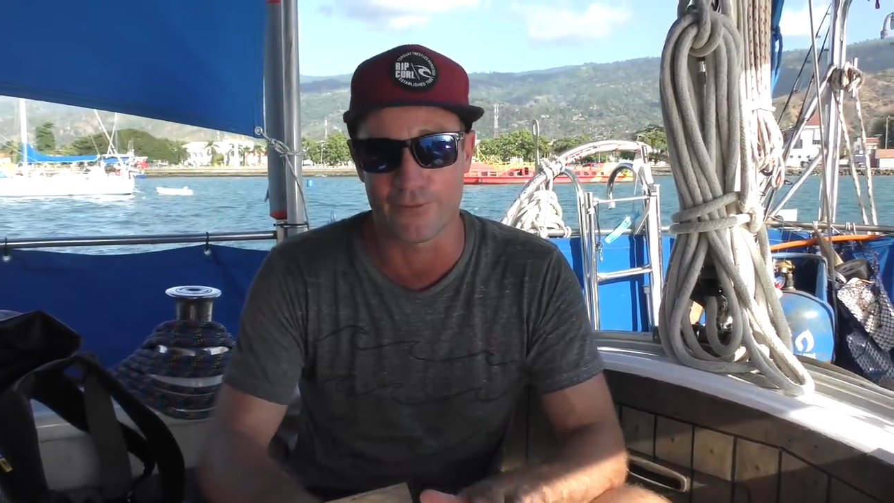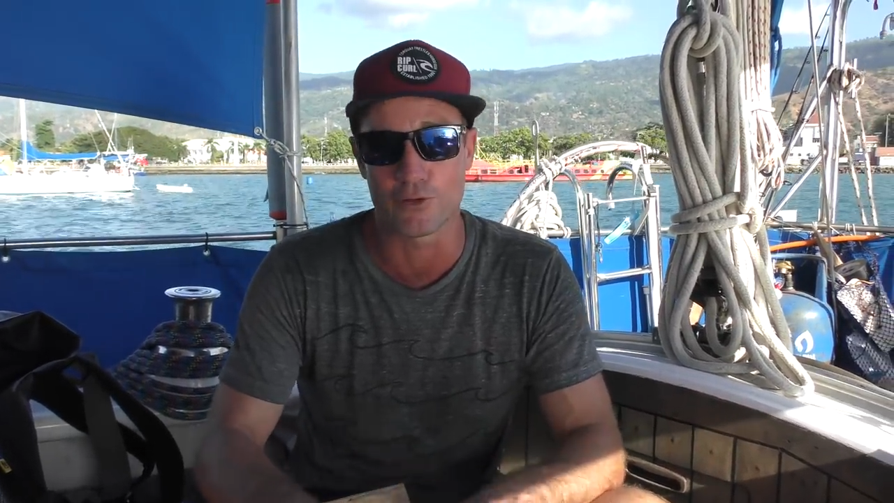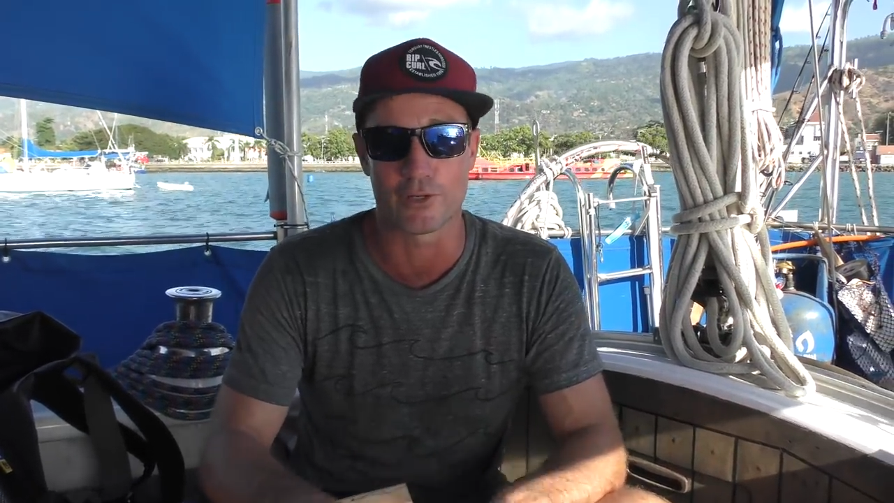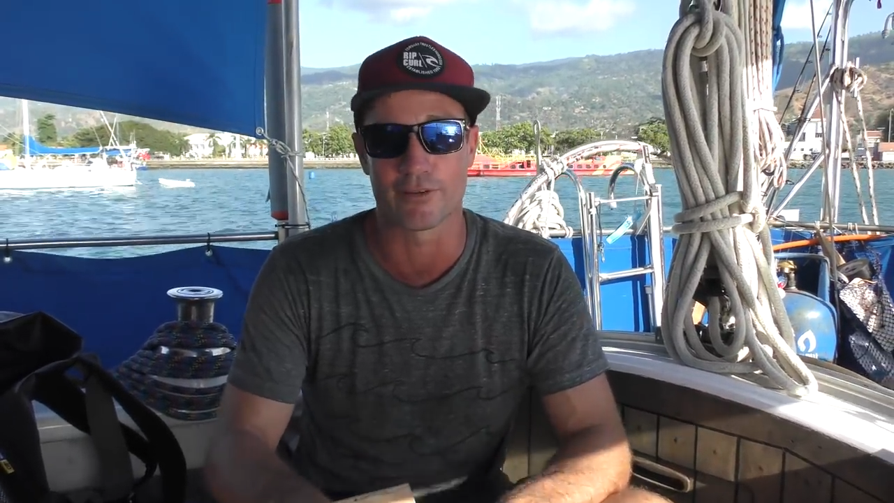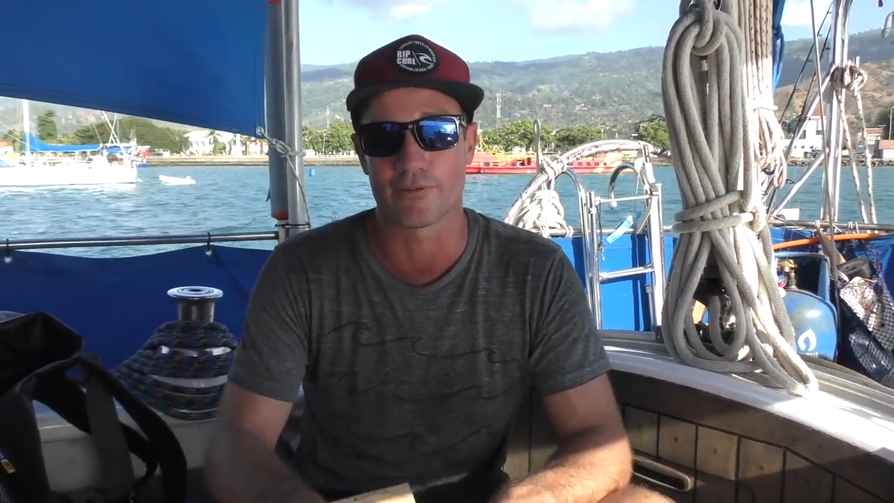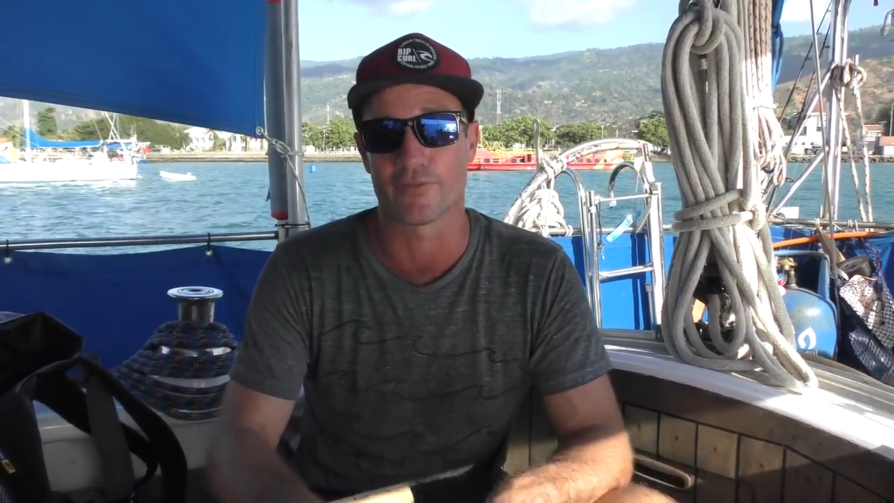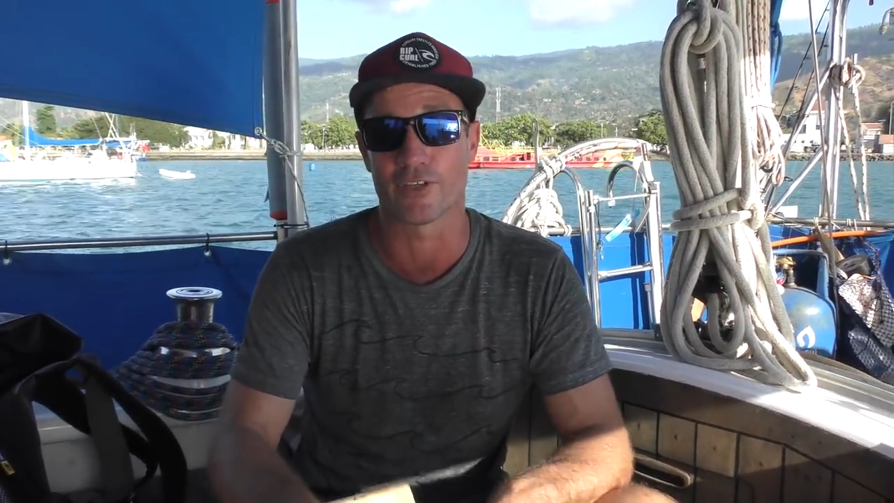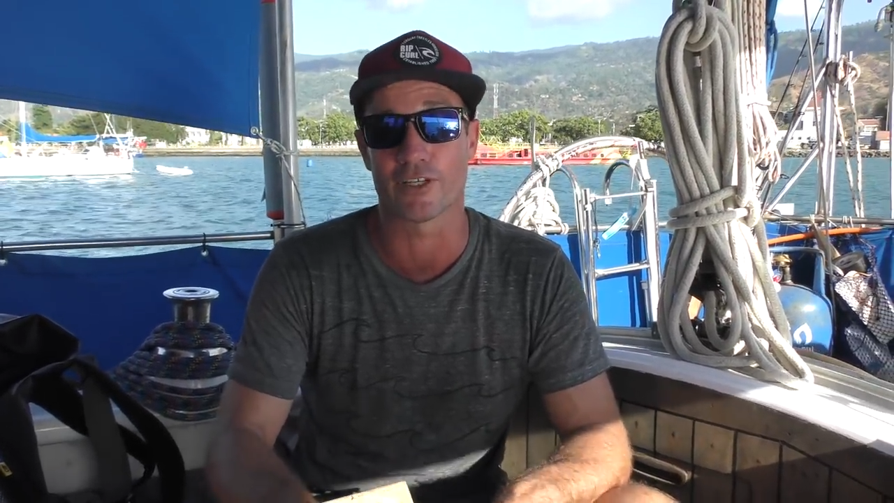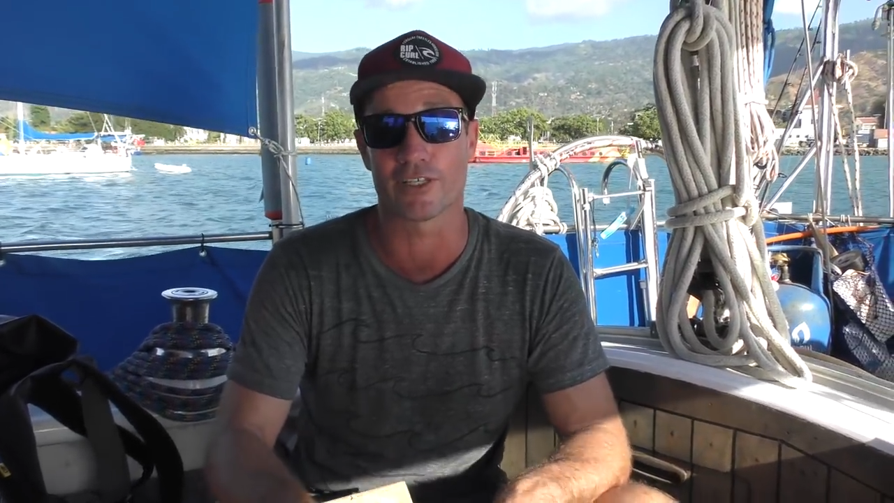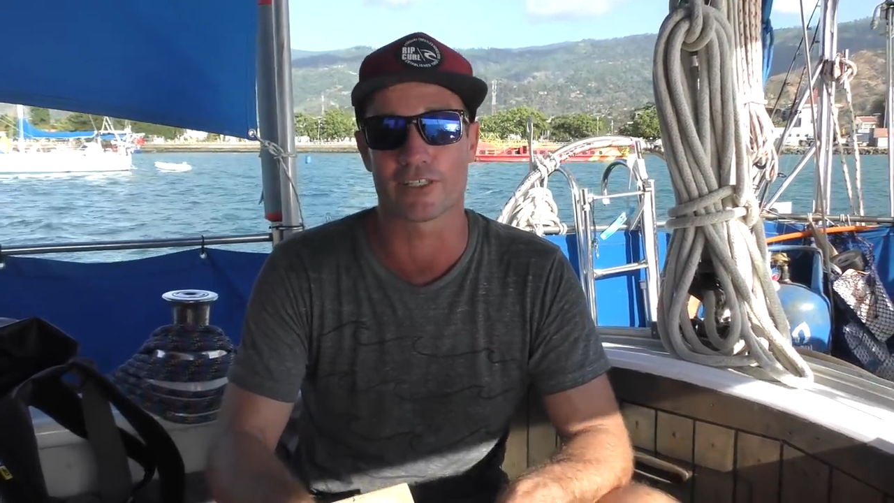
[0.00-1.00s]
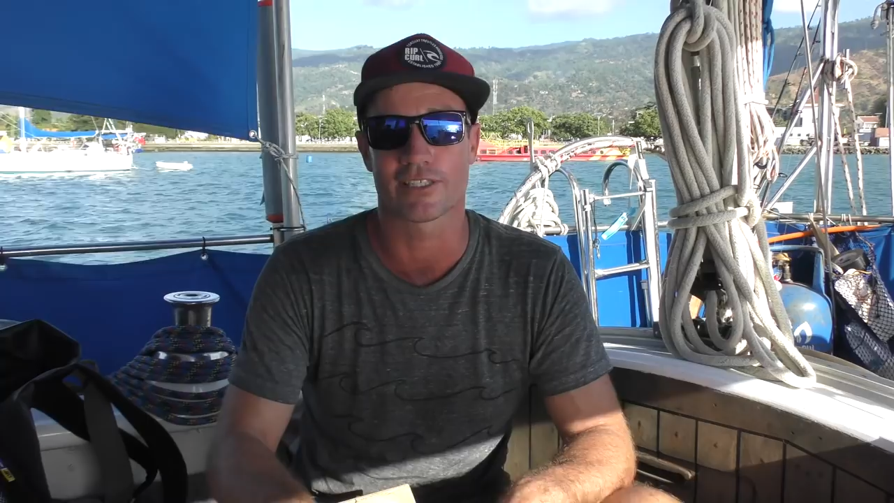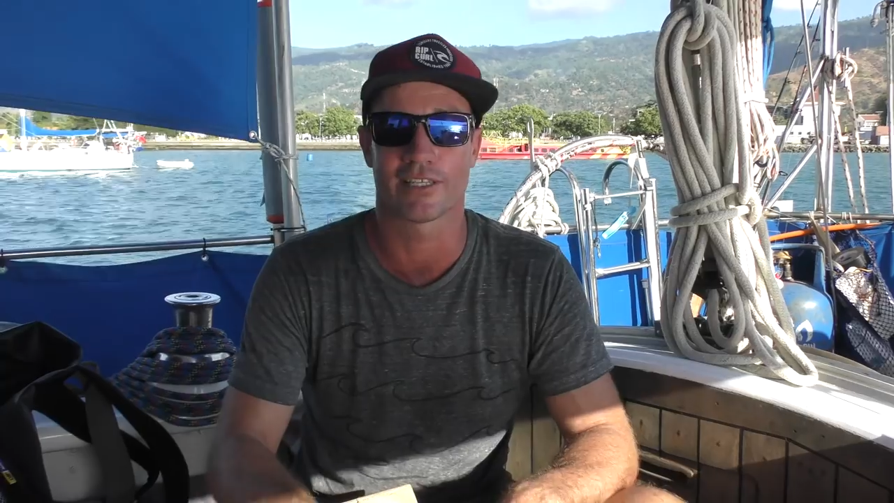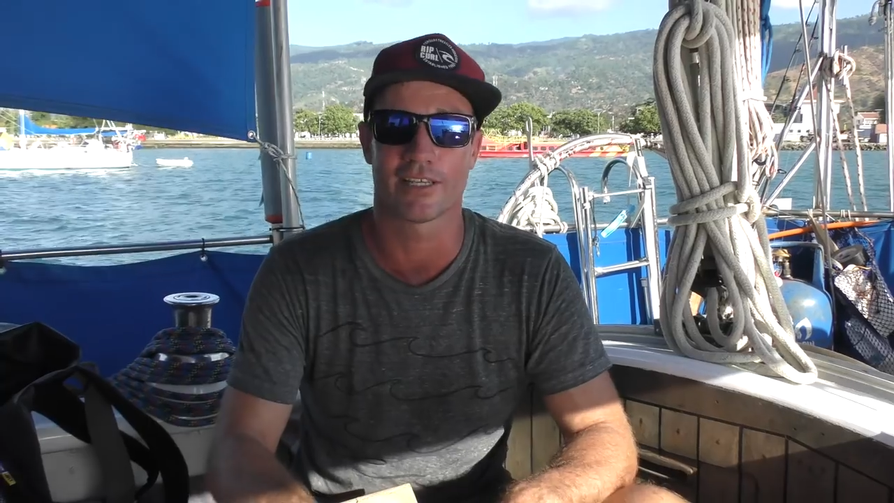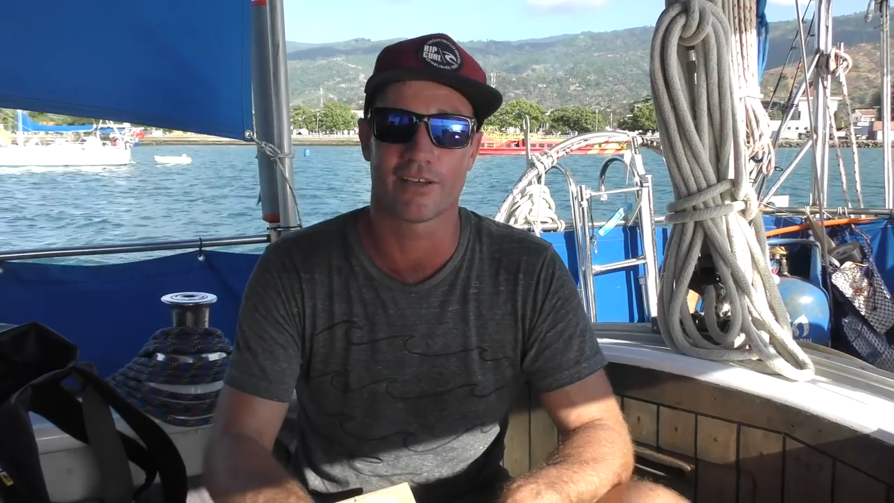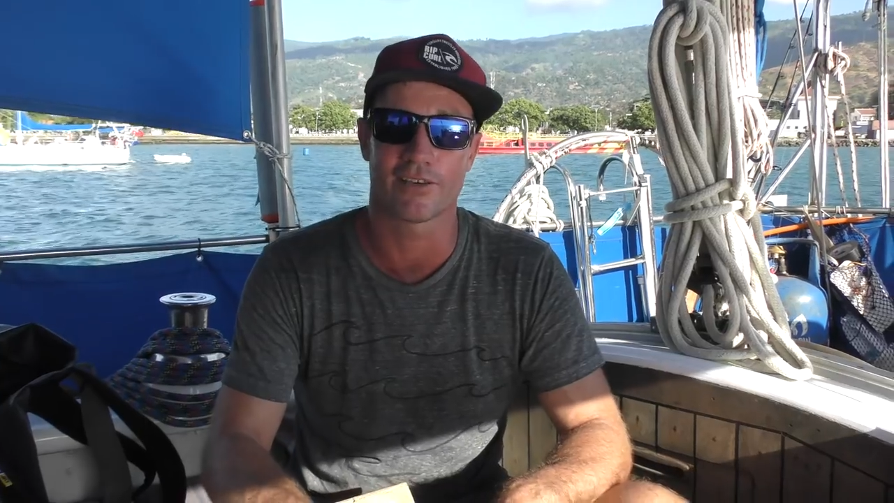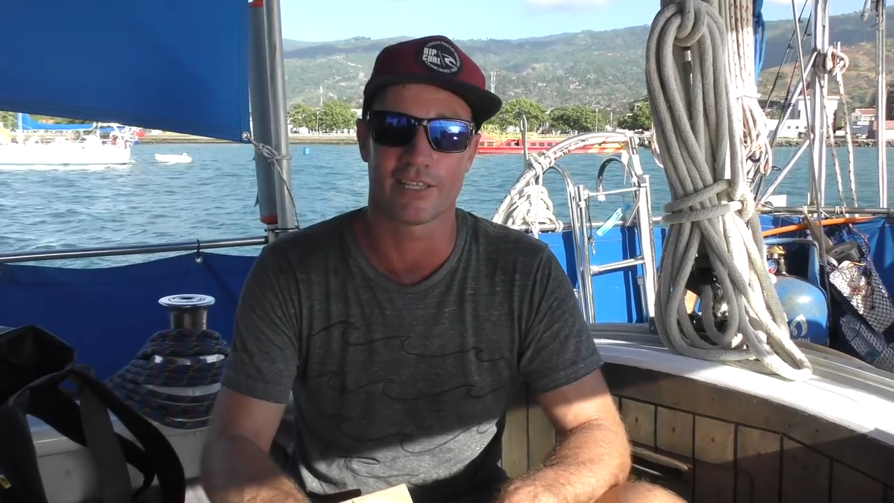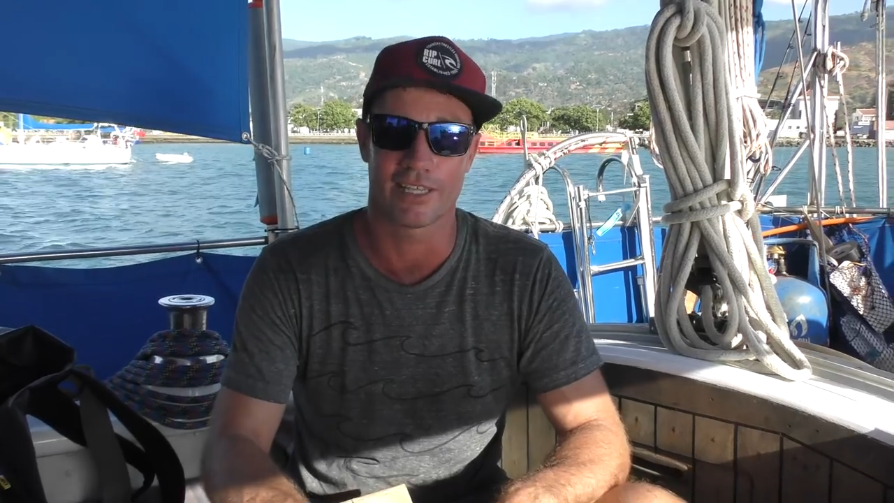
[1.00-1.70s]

forward and reverse on